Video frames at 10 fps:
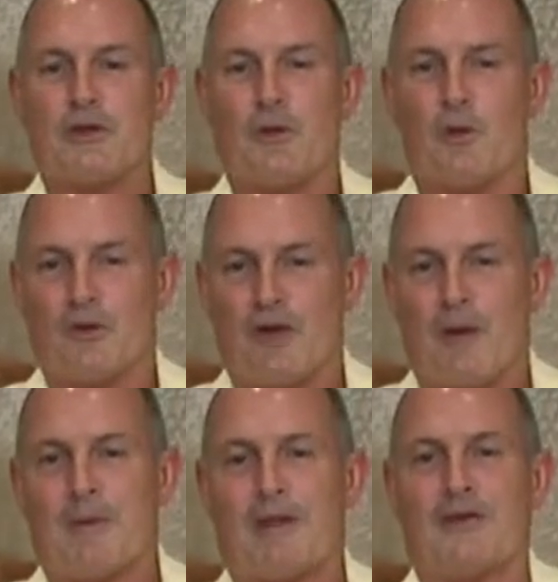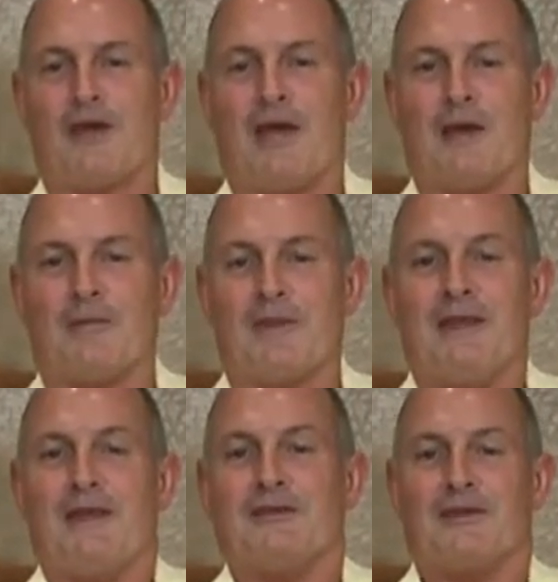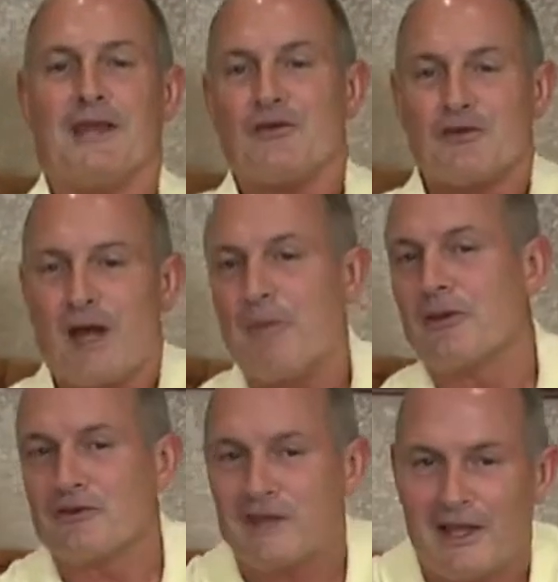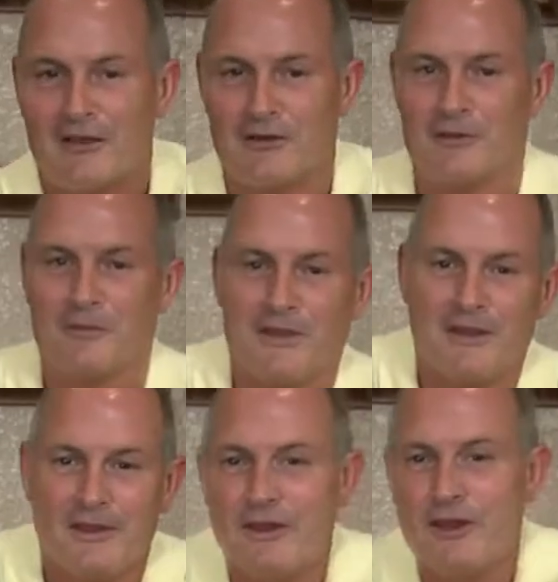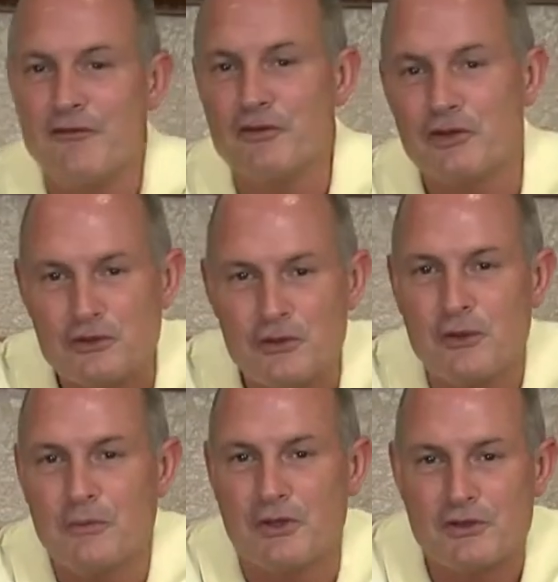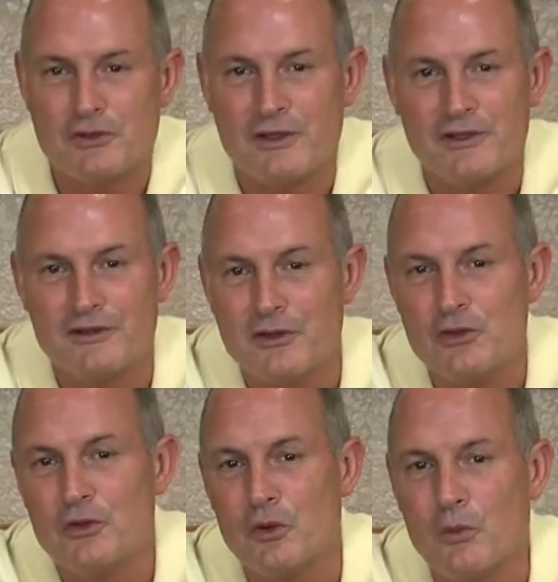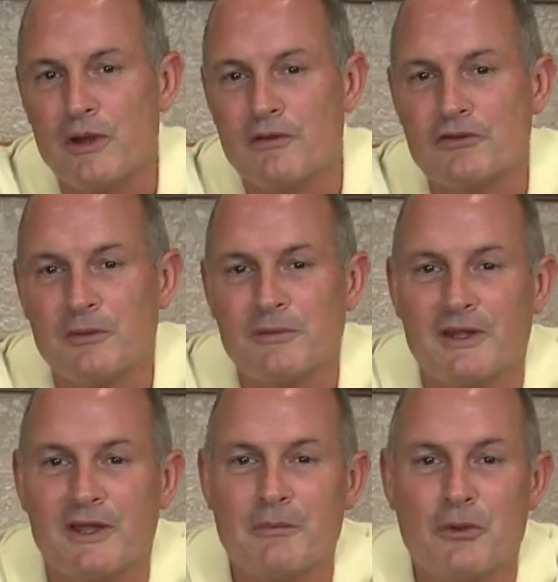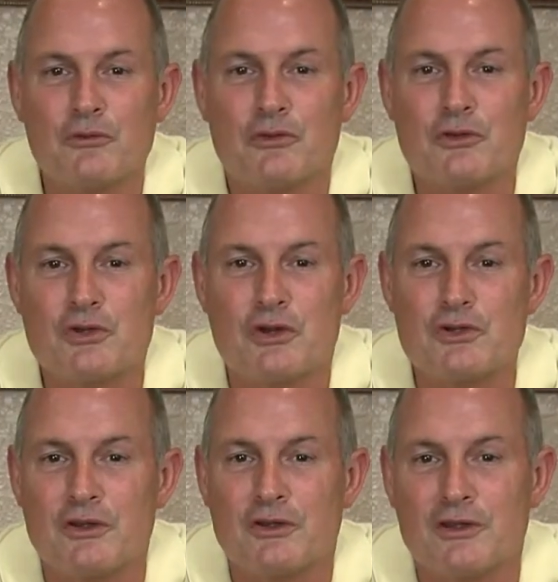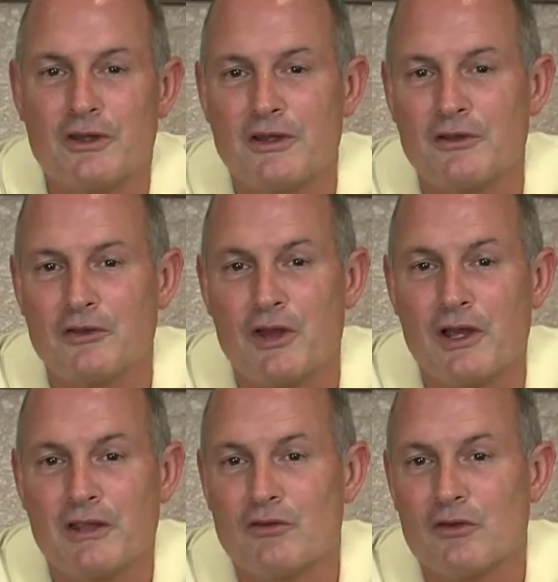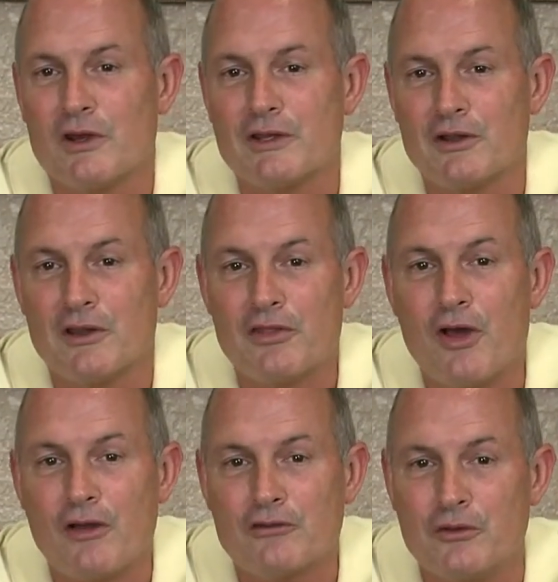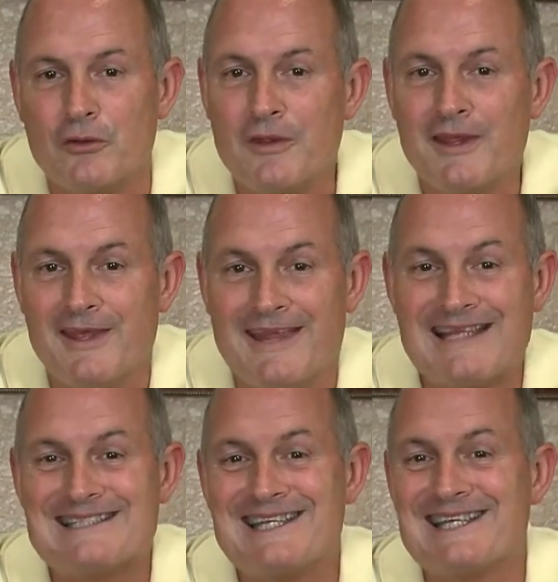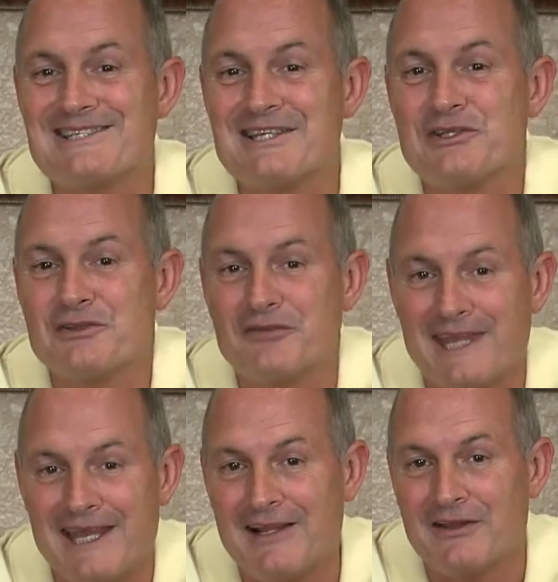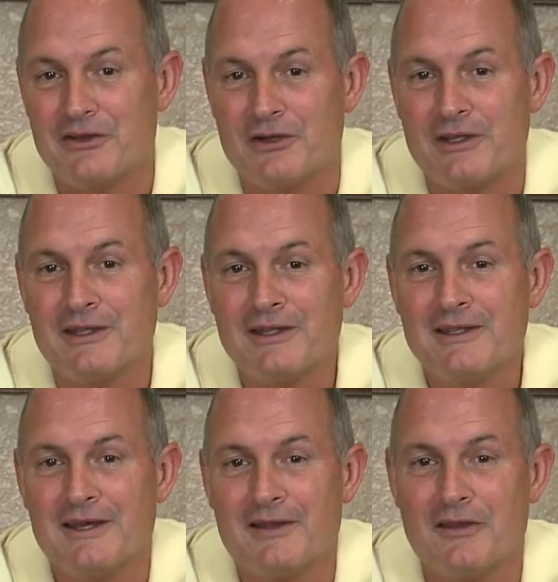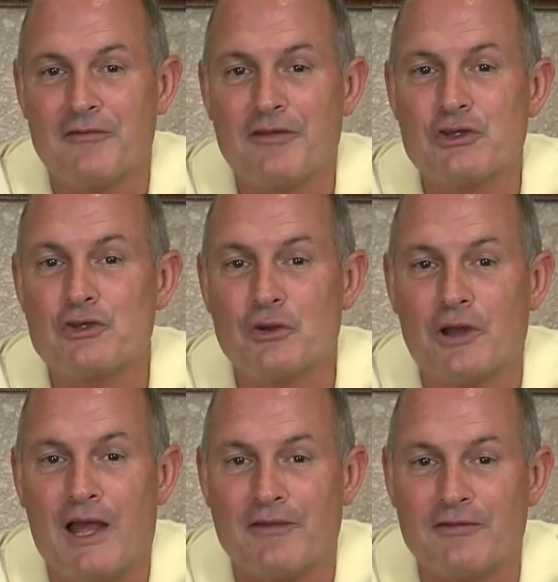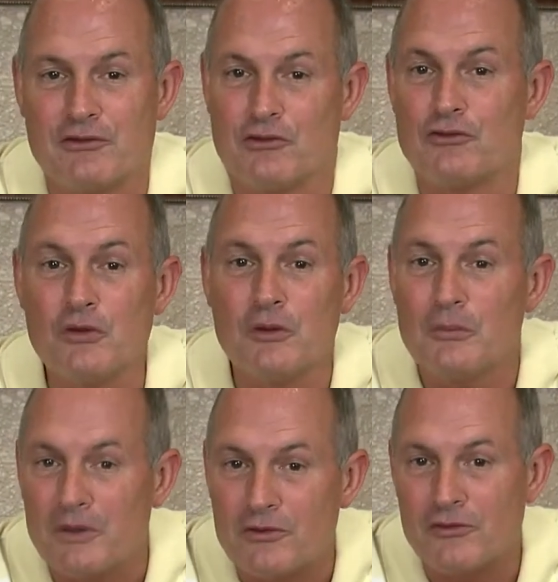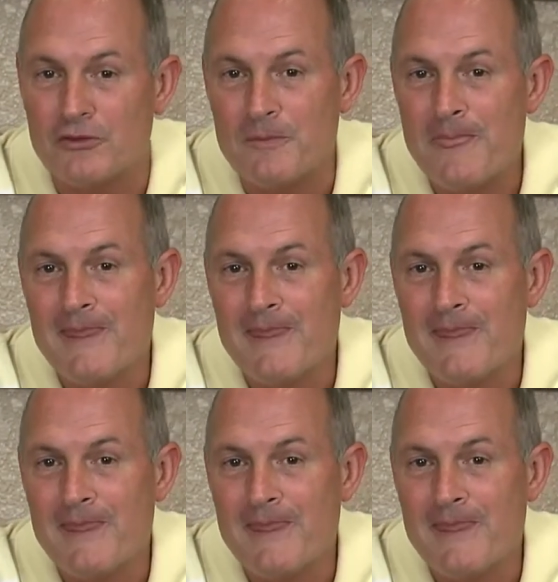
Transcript: one topic at a time. Today's topic is calendaring. If you're in student ministry, then you're aware of something that most of the church did not give a great deal of thought to, and that's the extensive calendaring that affects your life. As a student minister,